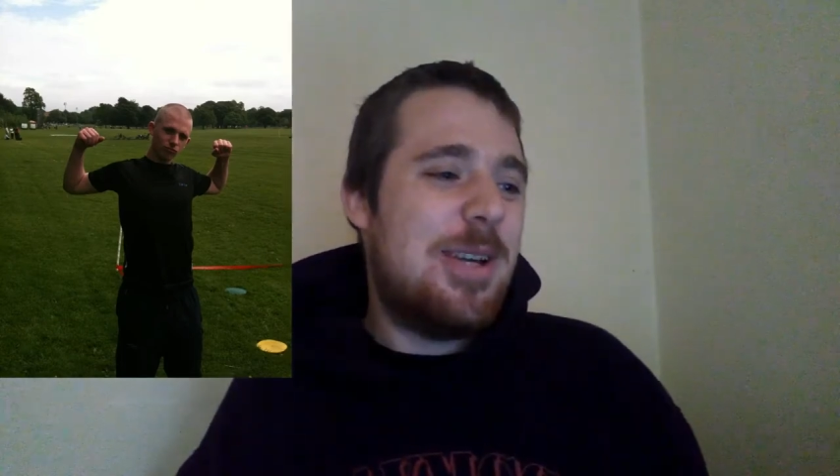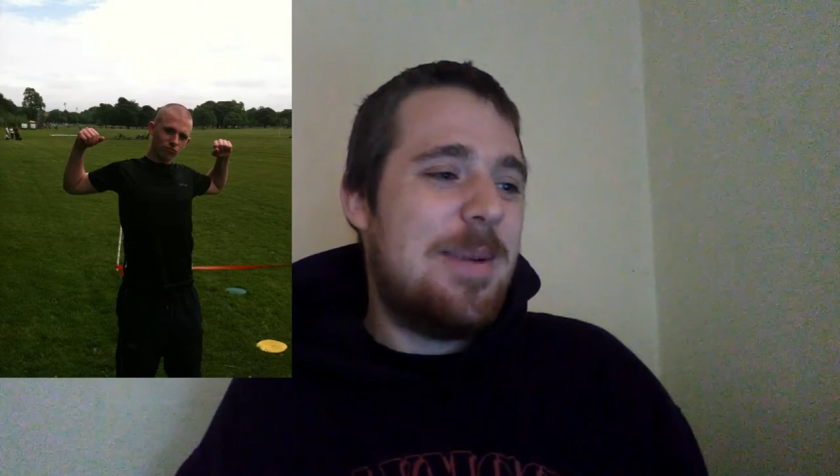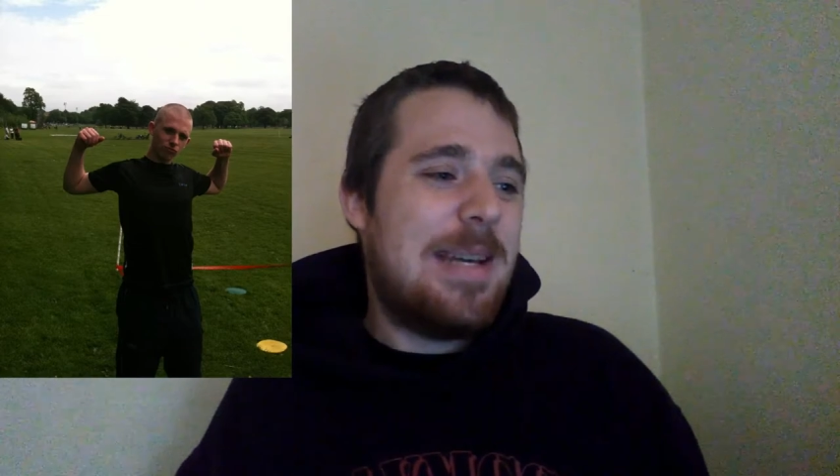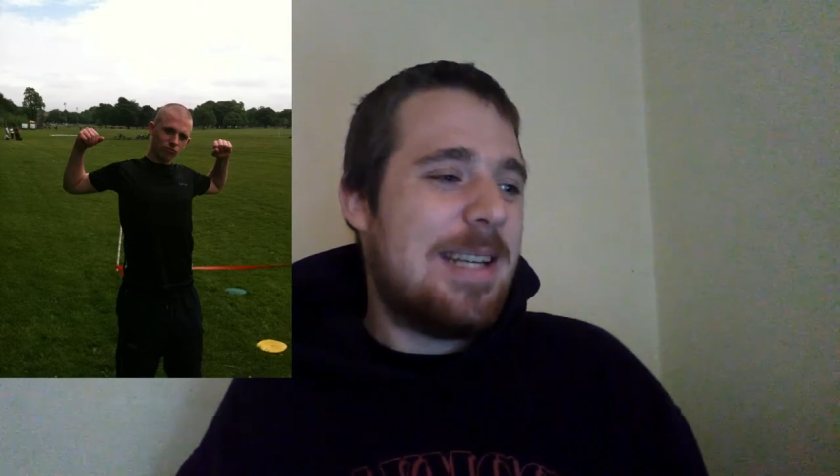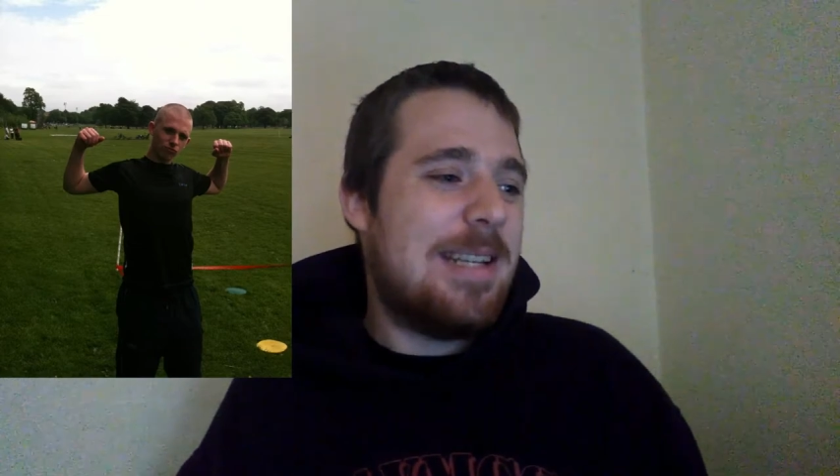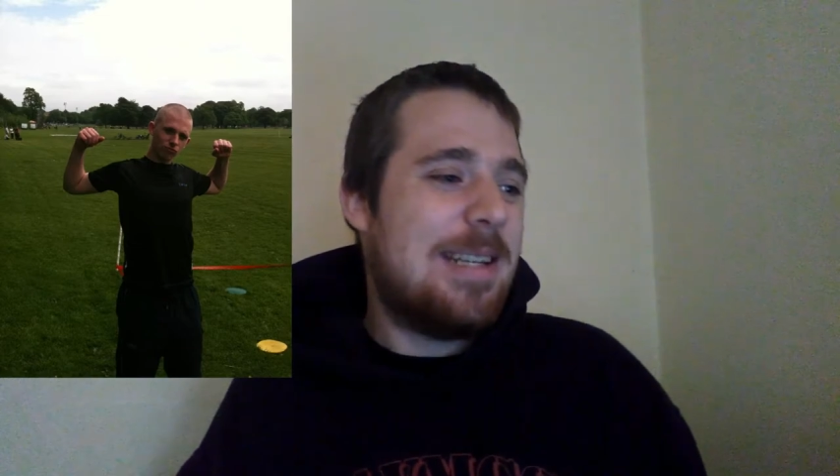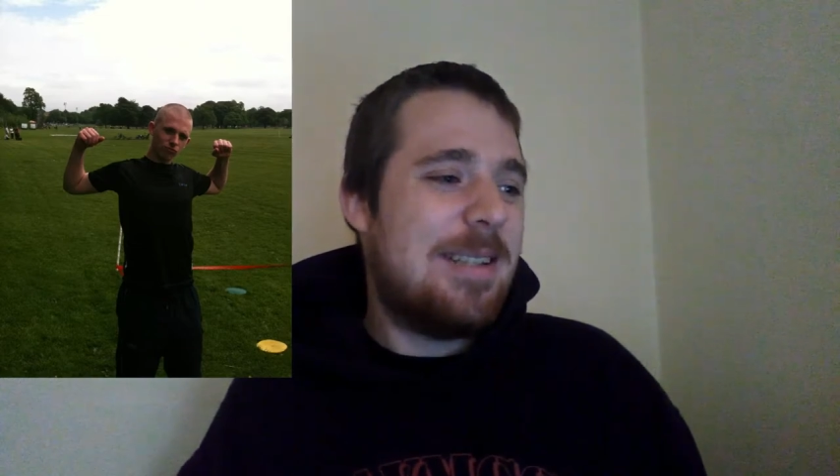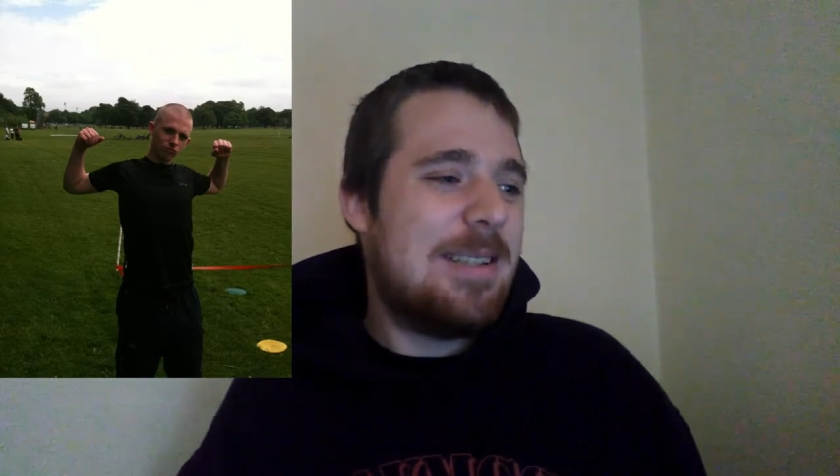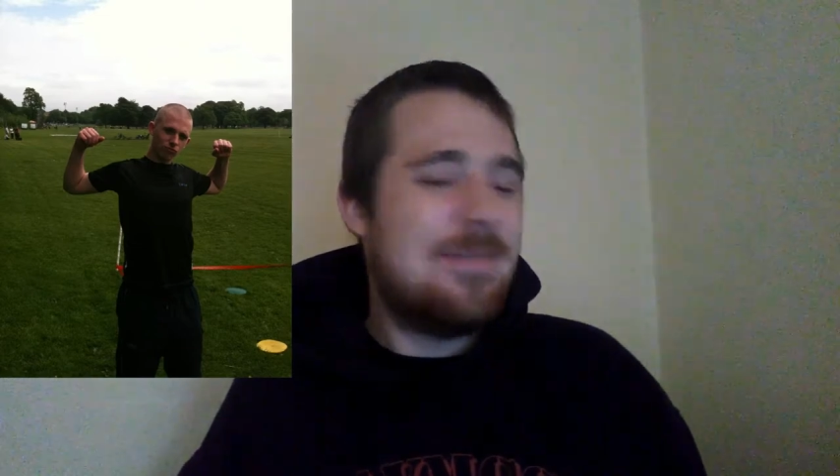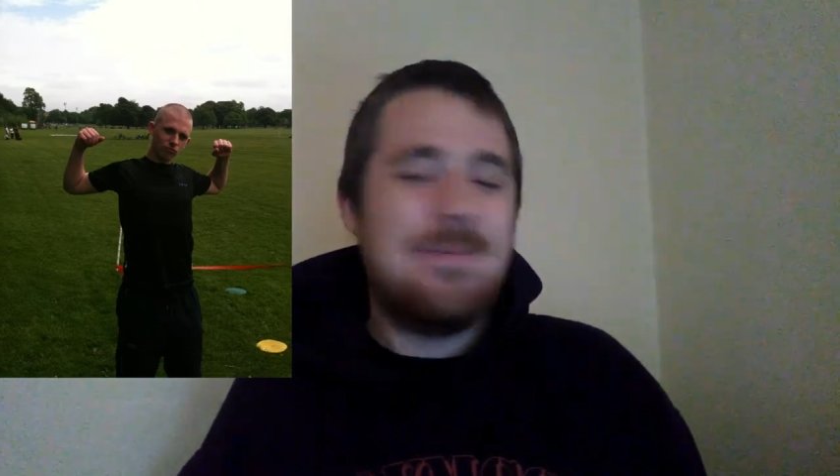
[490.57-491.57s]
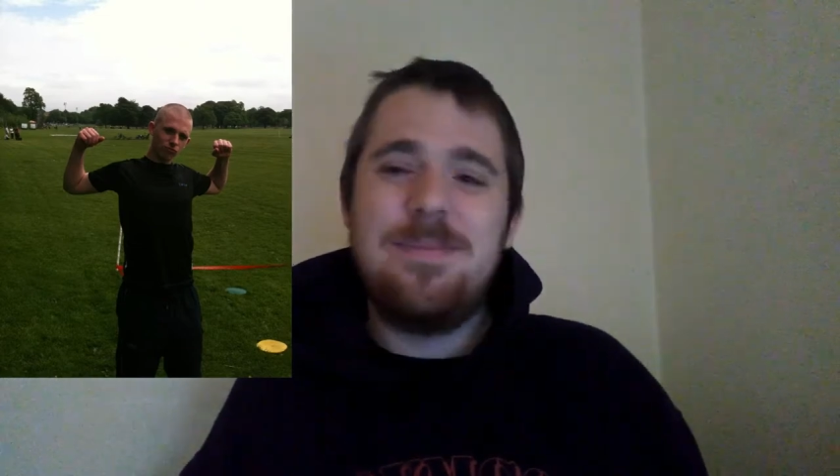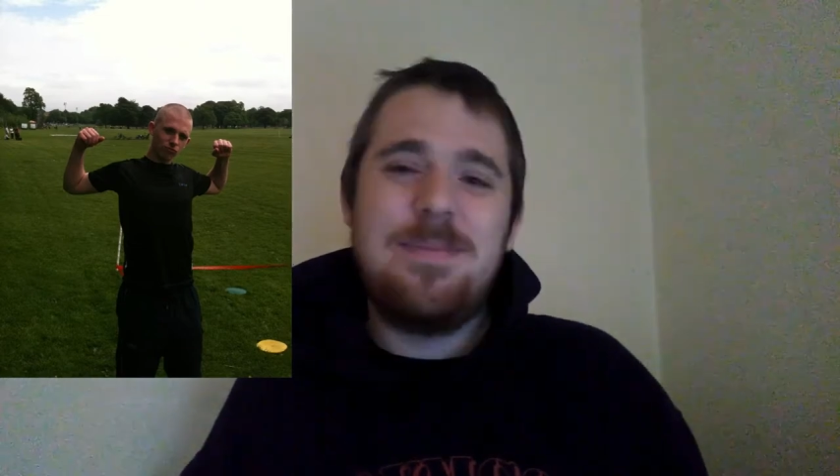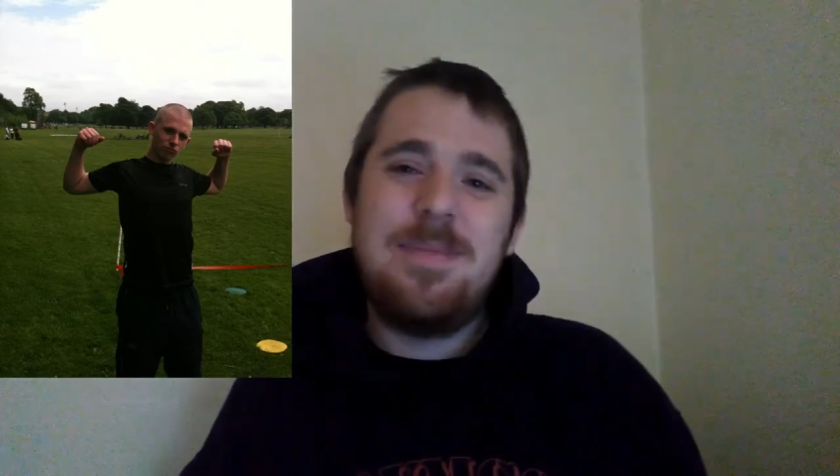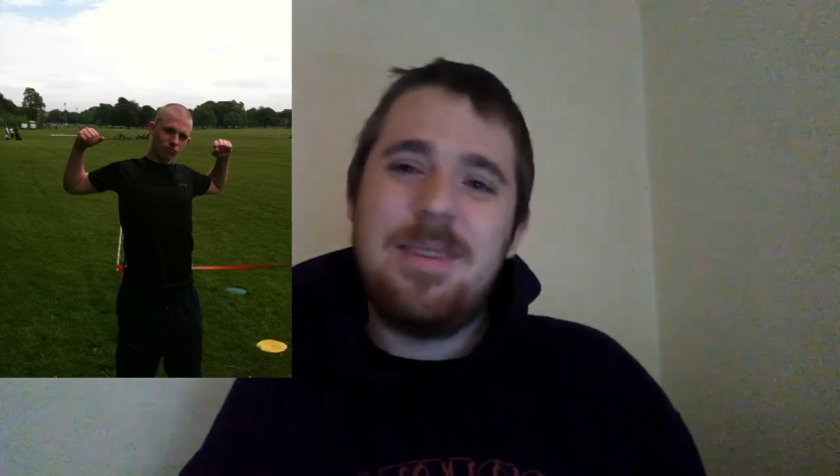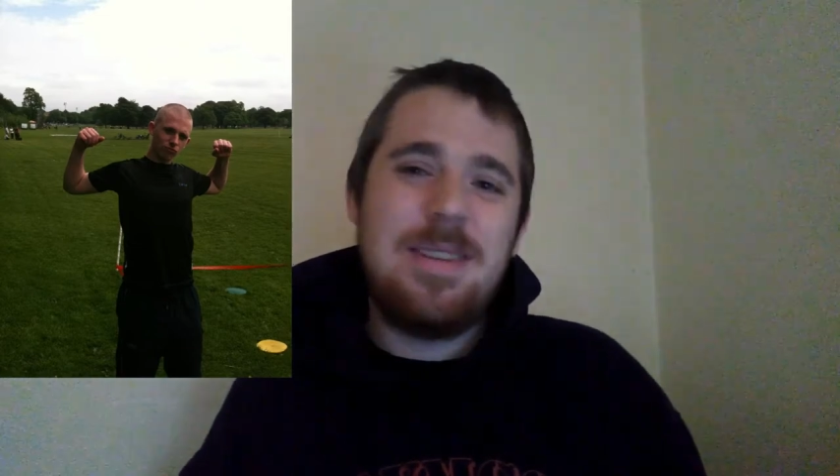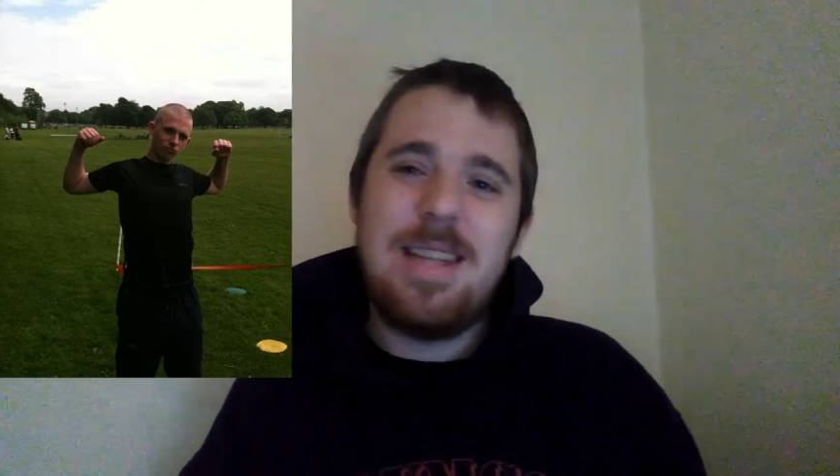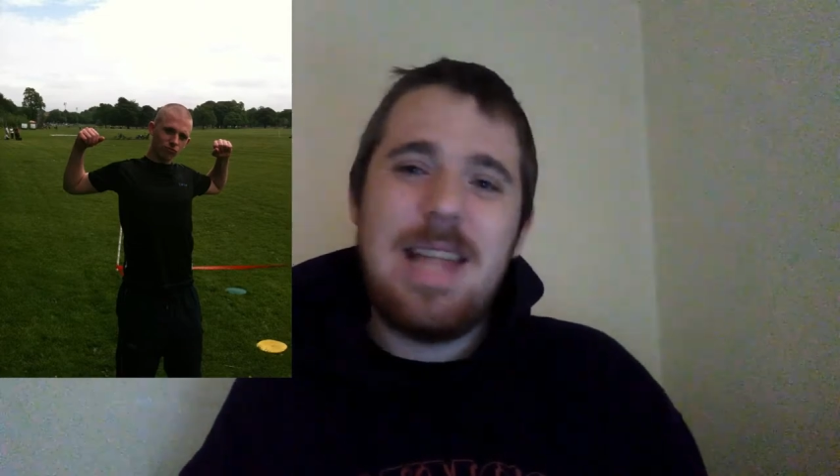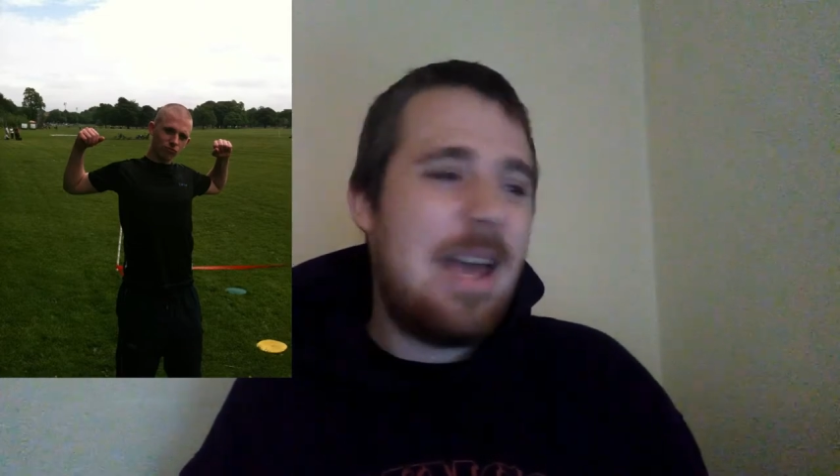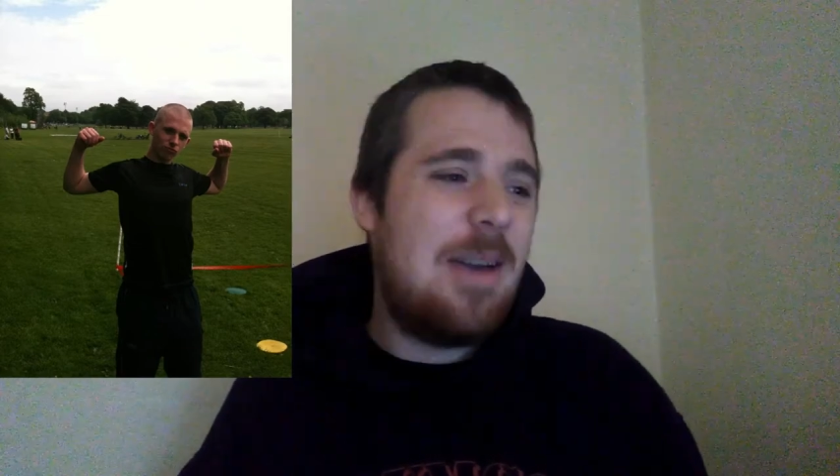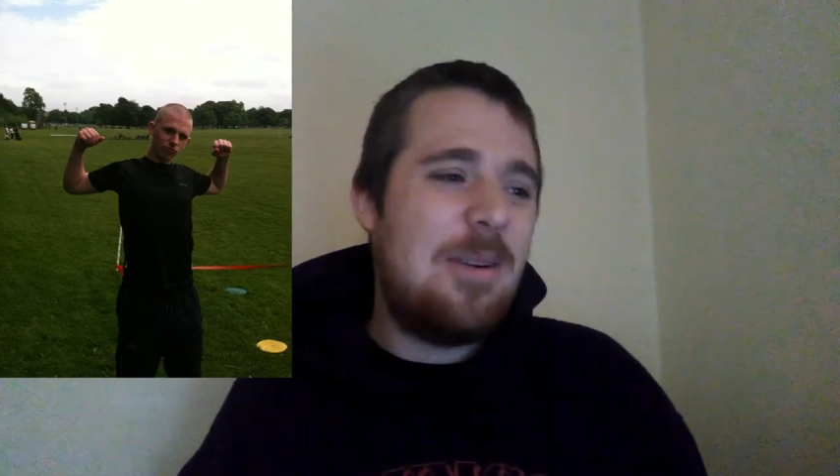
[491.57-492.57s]
at me.
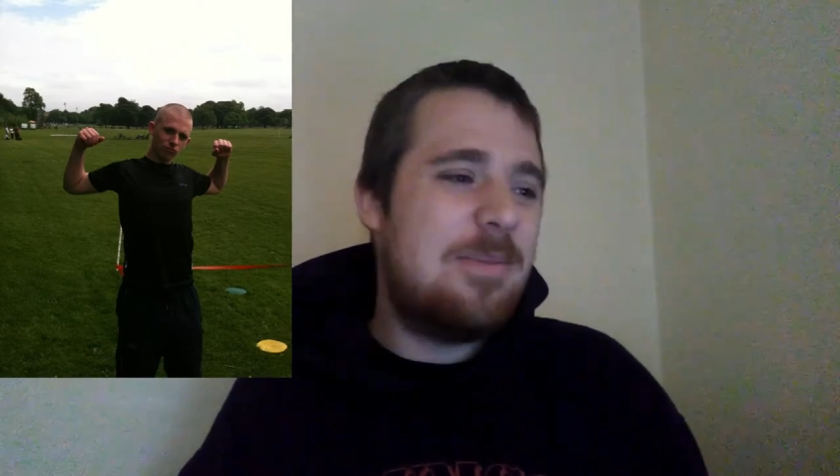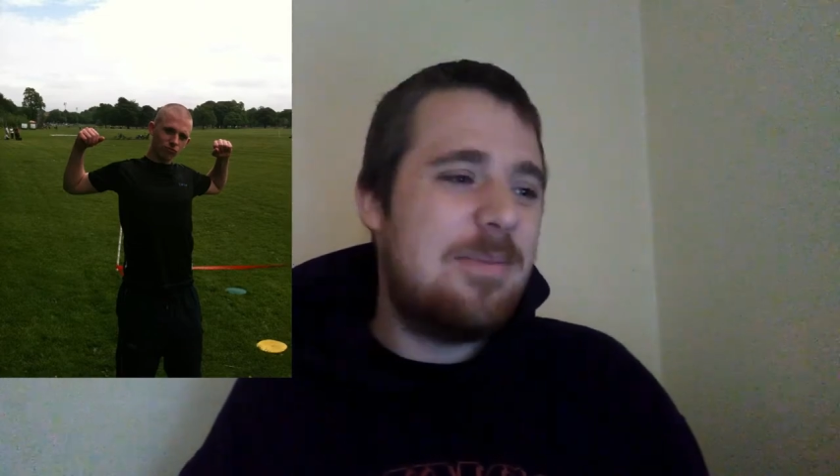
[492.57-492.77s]
Like,